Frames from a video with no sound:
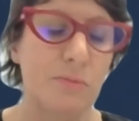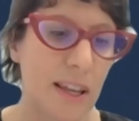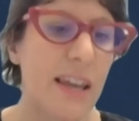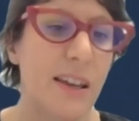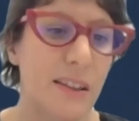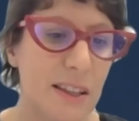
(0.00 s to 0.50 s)

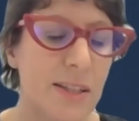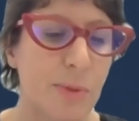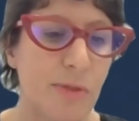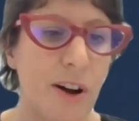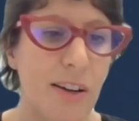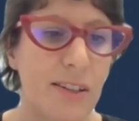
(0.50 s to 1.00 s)
care that's
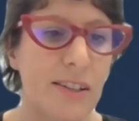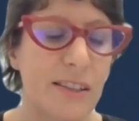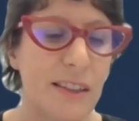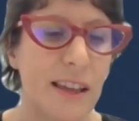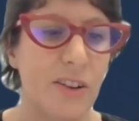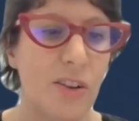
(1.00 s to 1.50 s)
provided
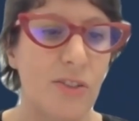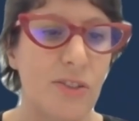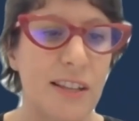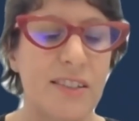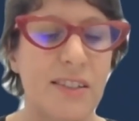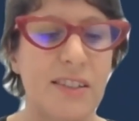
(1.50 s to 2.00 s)
in that
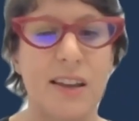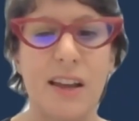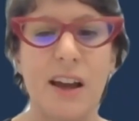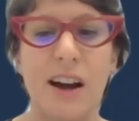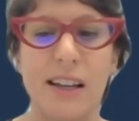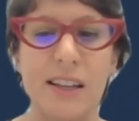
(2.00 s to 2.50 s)
context.
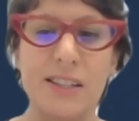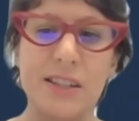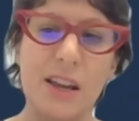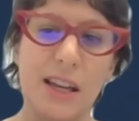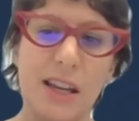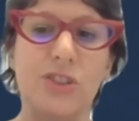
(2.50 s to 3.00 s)
I guess
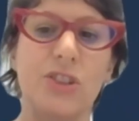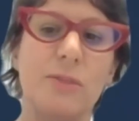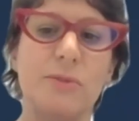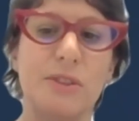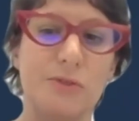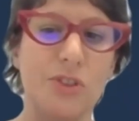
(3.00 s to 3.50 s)
in
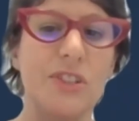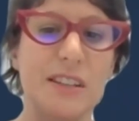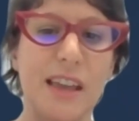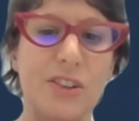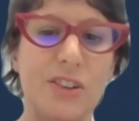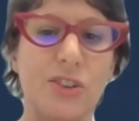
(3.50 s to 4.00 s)
terms of using
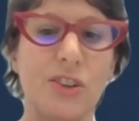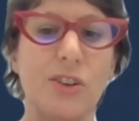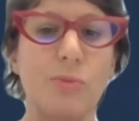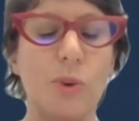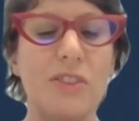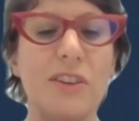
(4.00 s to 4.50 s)
that
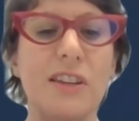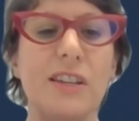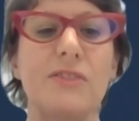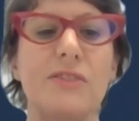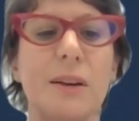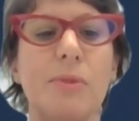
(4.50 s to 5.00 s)
term, we're
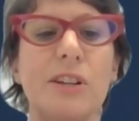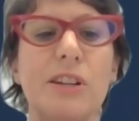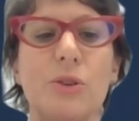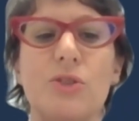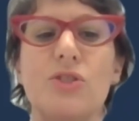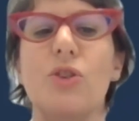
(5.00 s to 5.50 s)
thinking of somebody
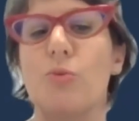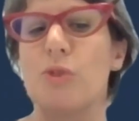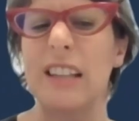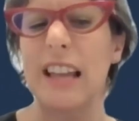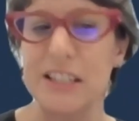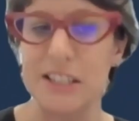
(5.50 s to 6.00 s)
who's not
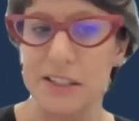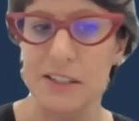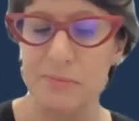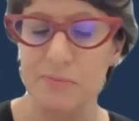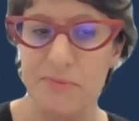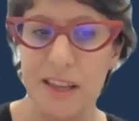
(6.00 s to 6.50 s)

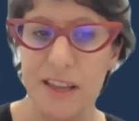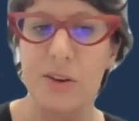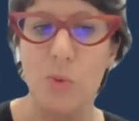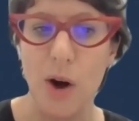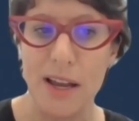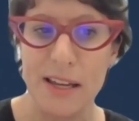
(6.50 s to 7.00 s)
related in a
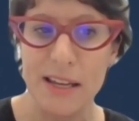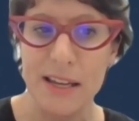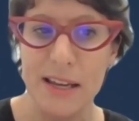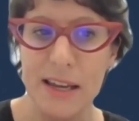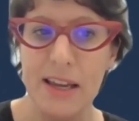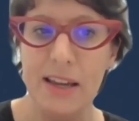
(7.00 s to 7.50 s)
way
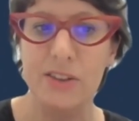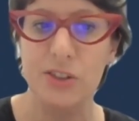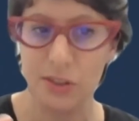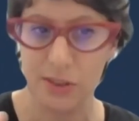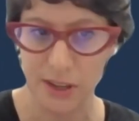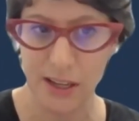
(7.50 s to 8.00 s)

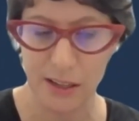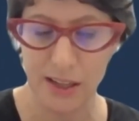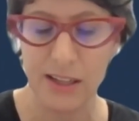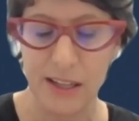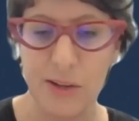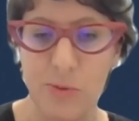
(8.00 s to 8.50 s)

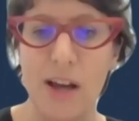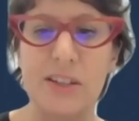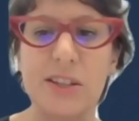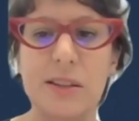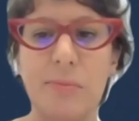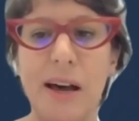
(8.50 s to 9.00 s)
in any way
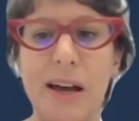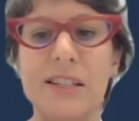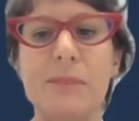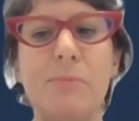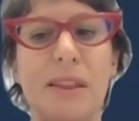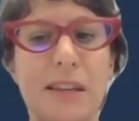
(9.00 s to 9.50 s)
to the
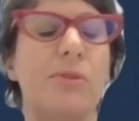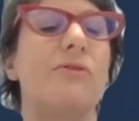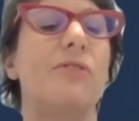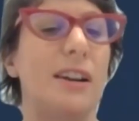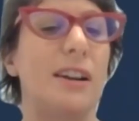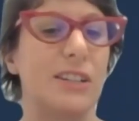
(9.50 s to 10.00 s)
party, but they're
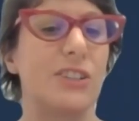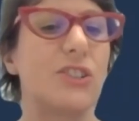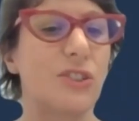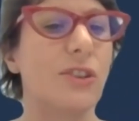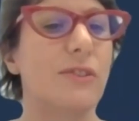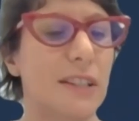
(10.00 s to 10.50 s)
providing a
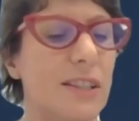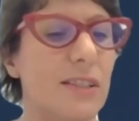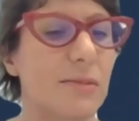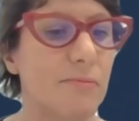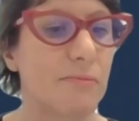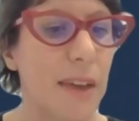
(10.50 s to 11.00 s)

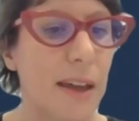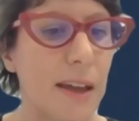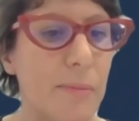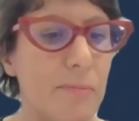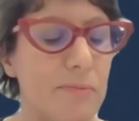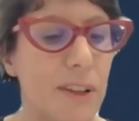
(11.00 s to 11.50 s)
service
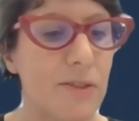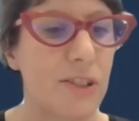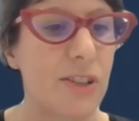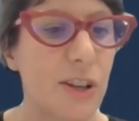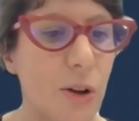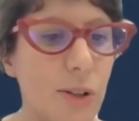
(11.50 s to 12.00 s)

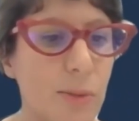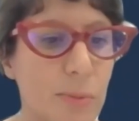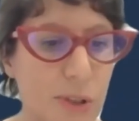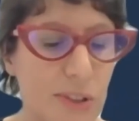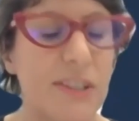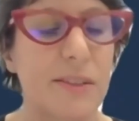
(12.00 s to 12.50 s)
to the older
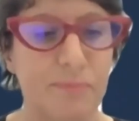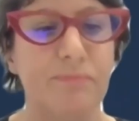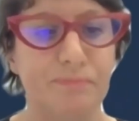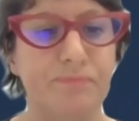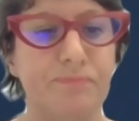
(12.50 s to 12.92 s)
person.